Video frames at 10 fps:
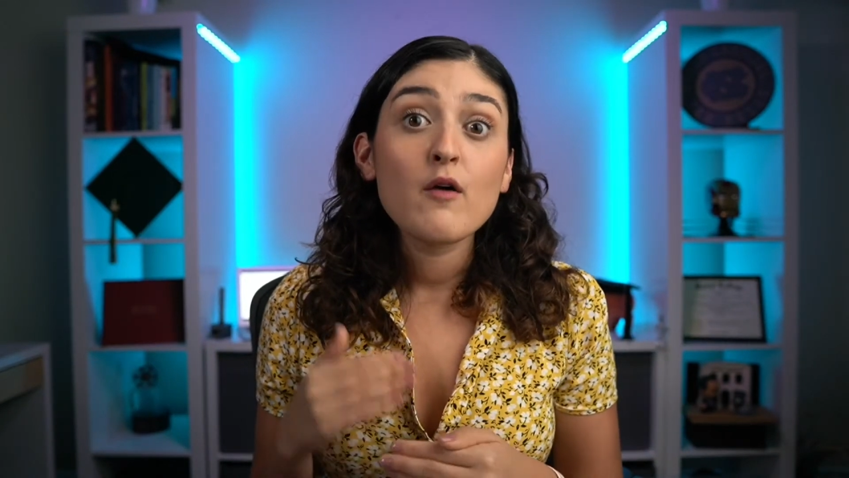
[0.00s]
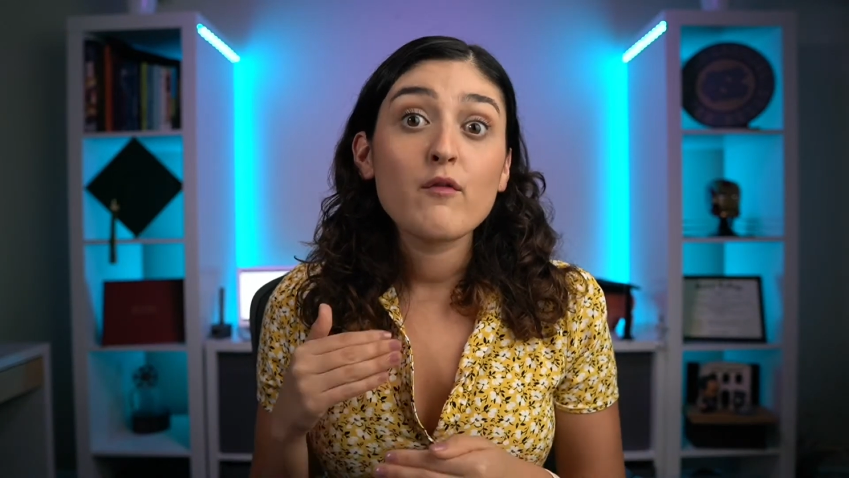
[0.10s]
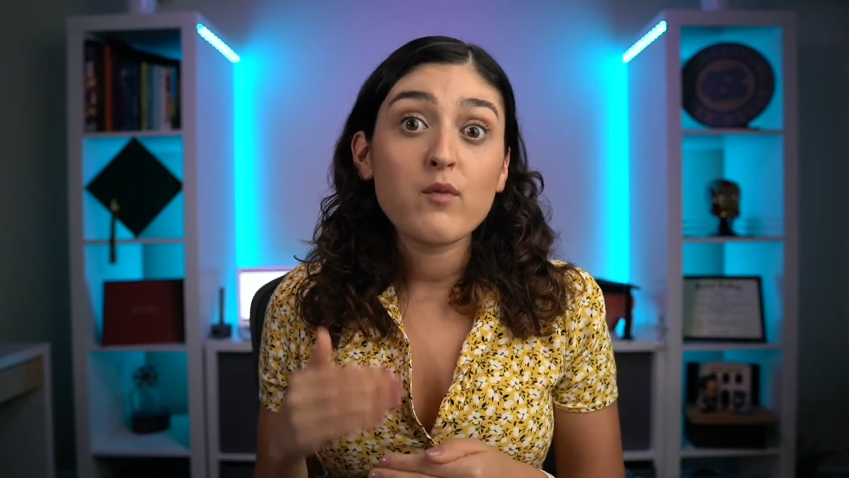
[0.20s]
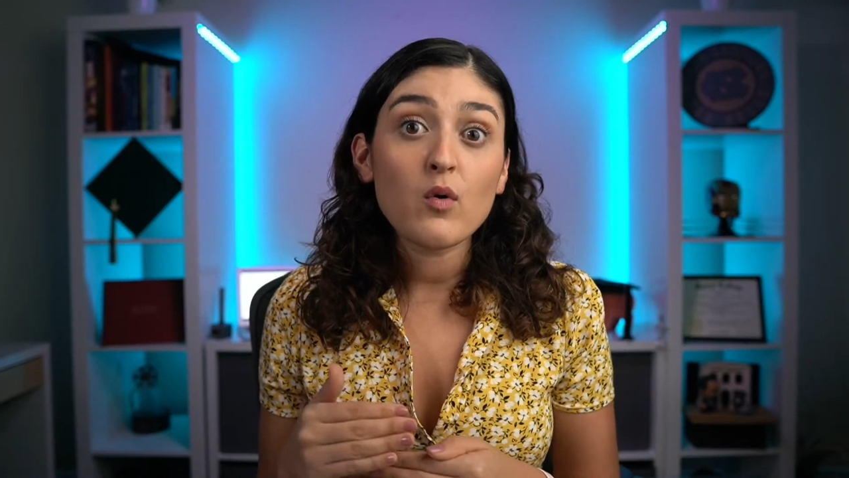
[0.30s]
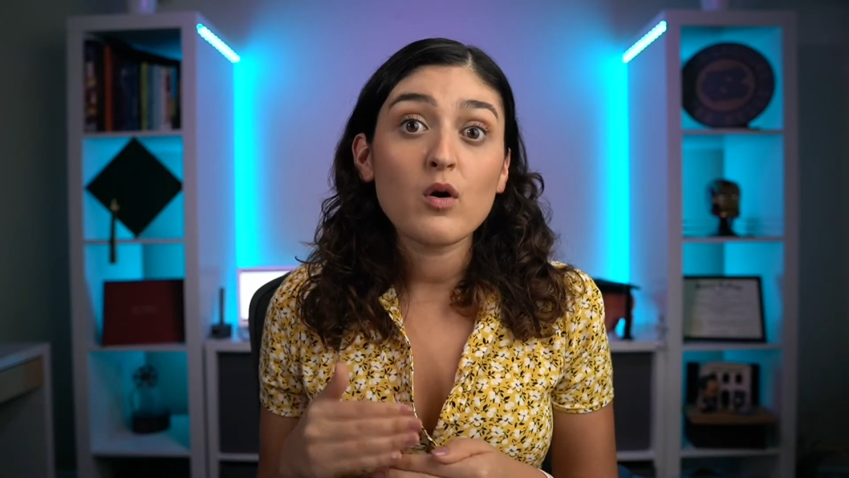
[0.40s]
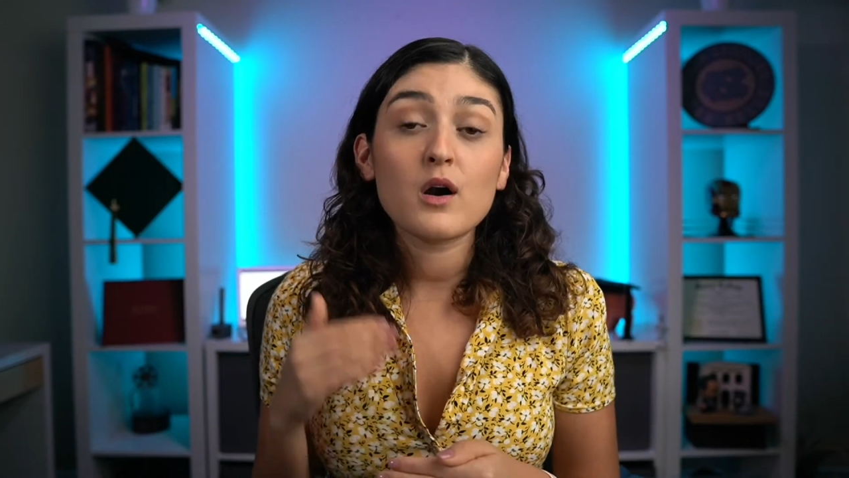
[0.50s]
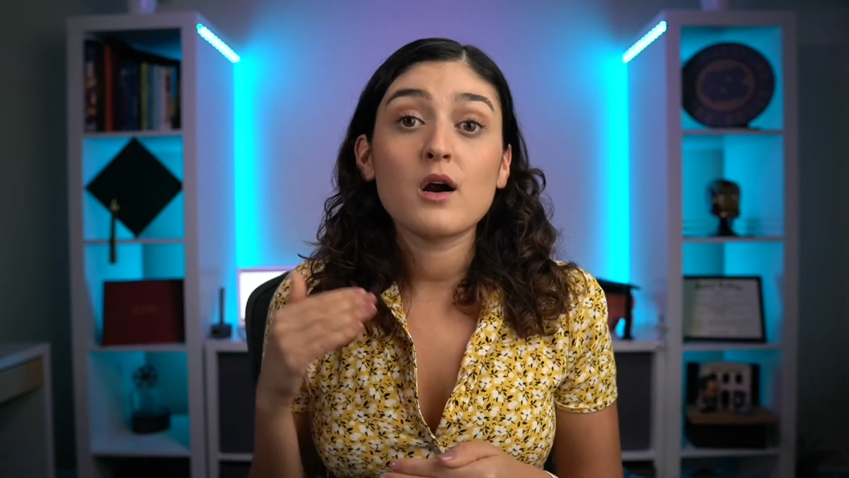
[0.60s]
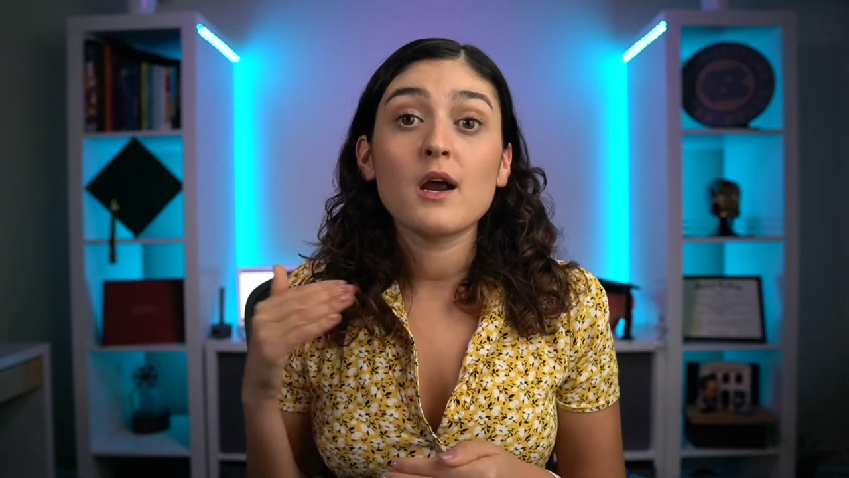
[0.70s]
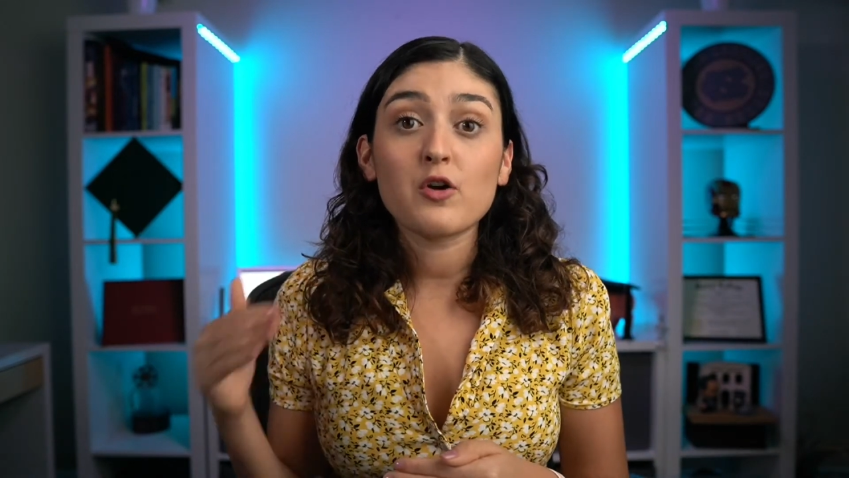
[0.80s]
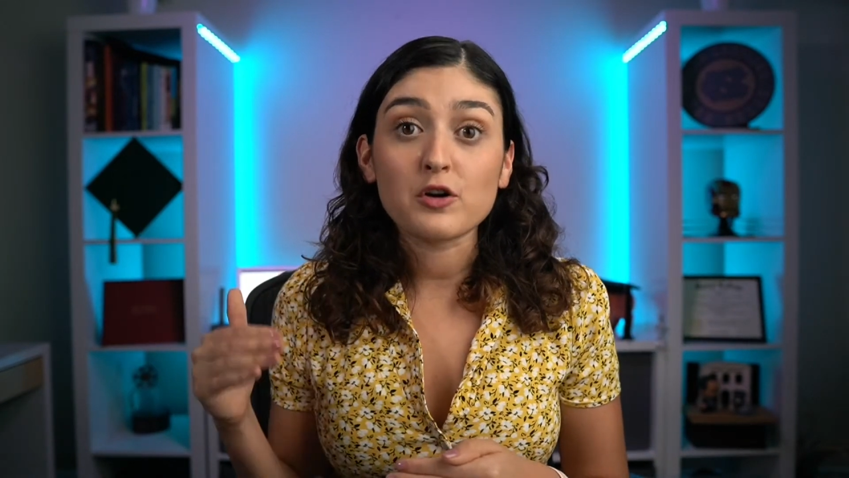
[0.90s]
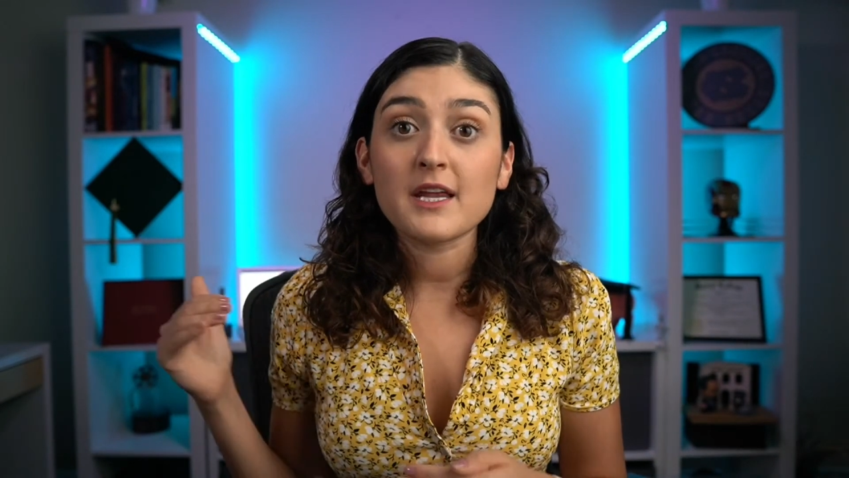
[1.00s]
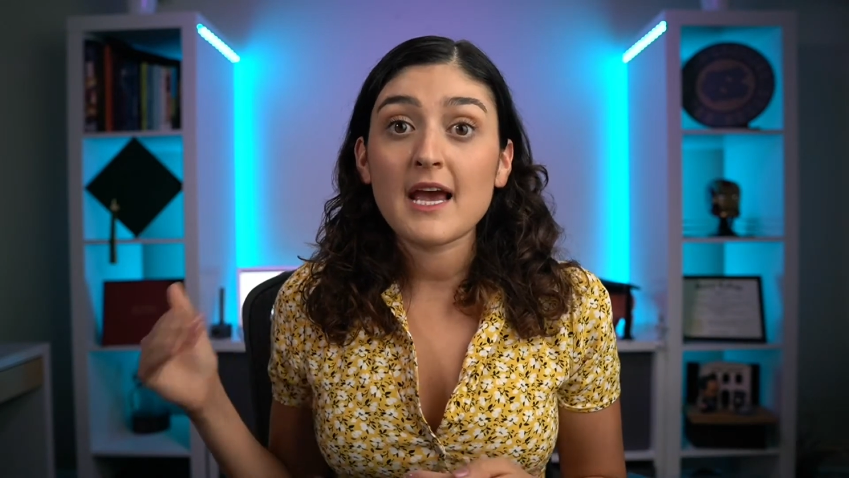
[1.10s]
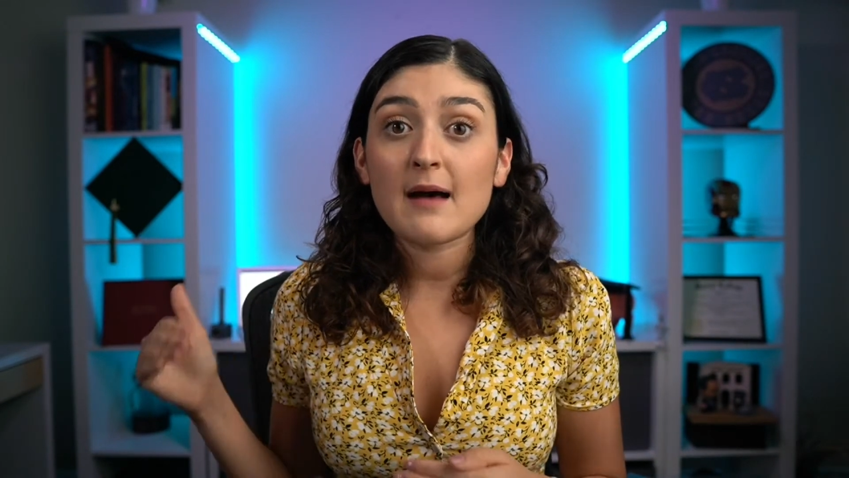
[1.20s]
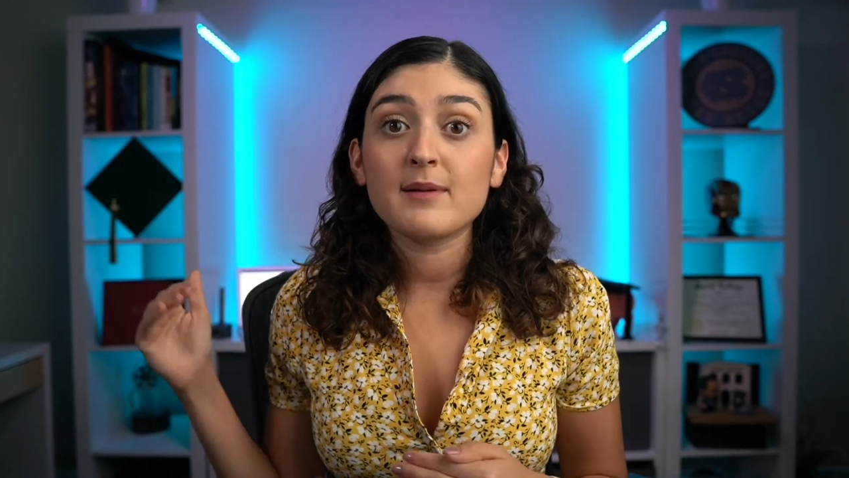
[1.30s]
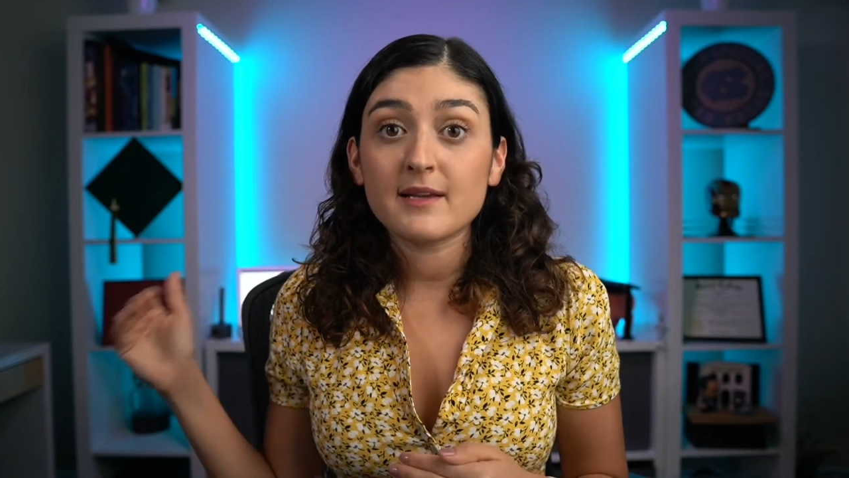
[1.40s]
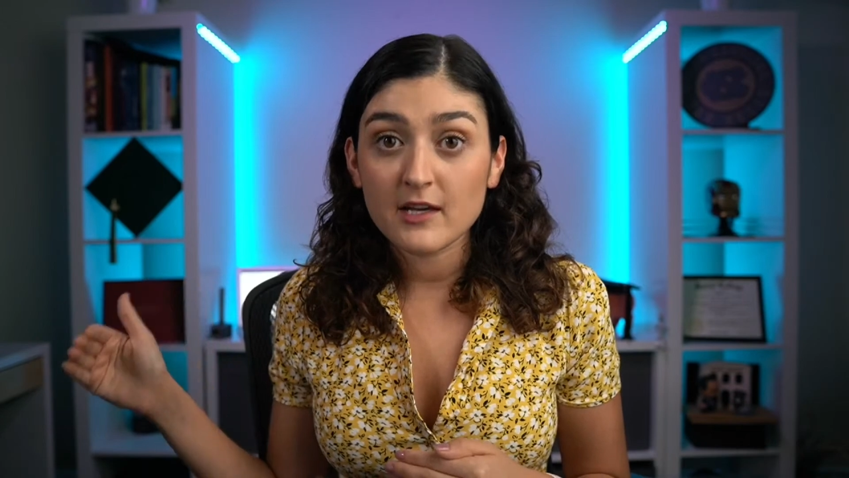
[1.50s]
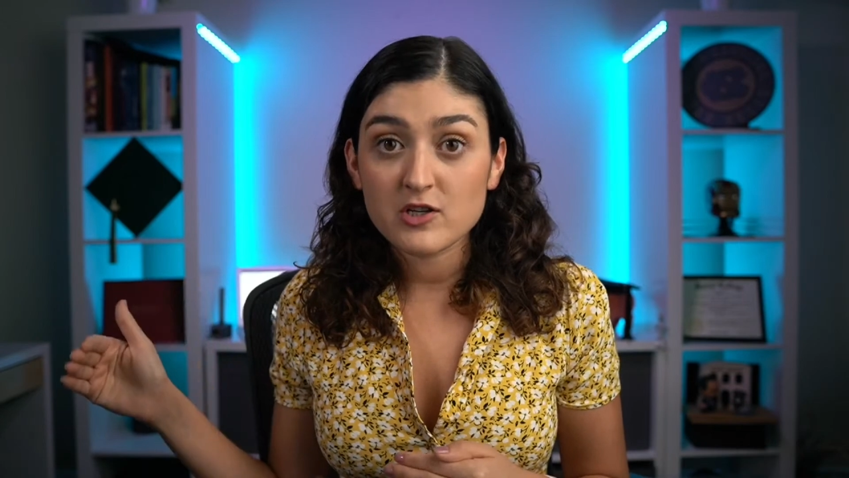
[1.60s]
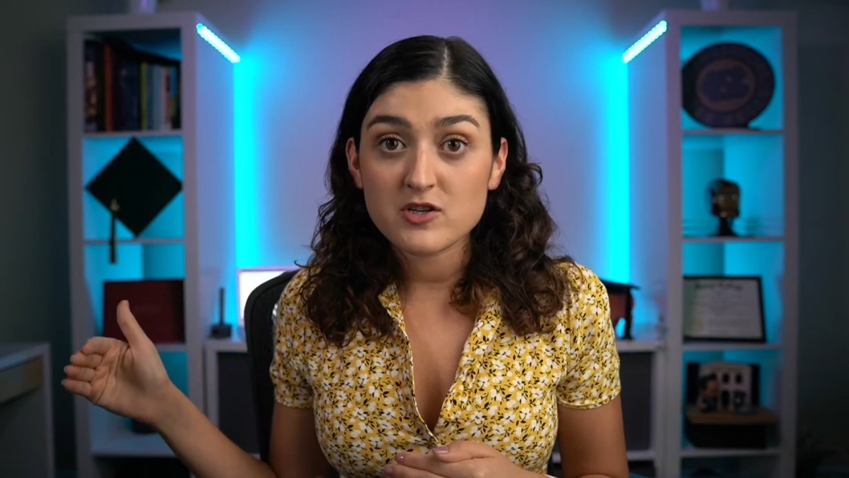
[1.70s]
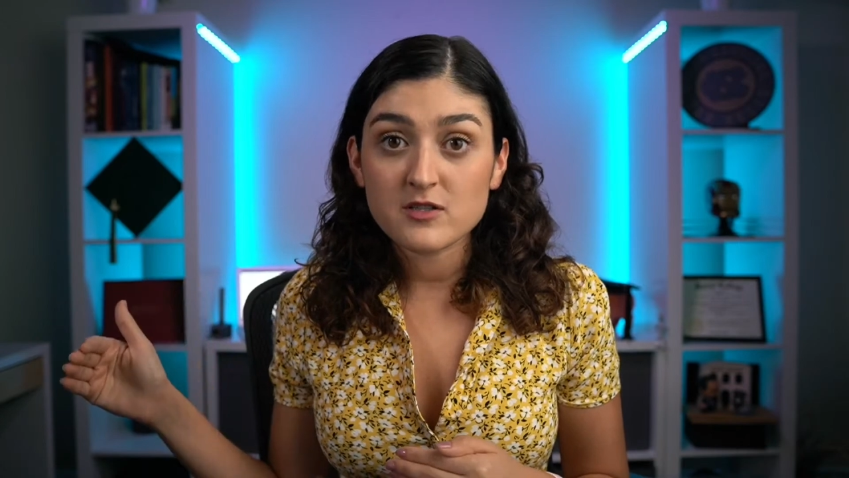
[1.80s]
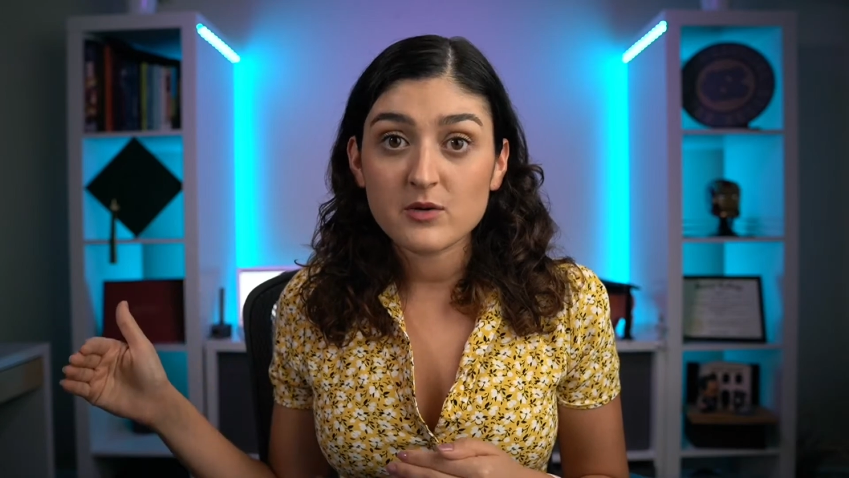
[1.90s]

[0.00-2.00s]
for early applications,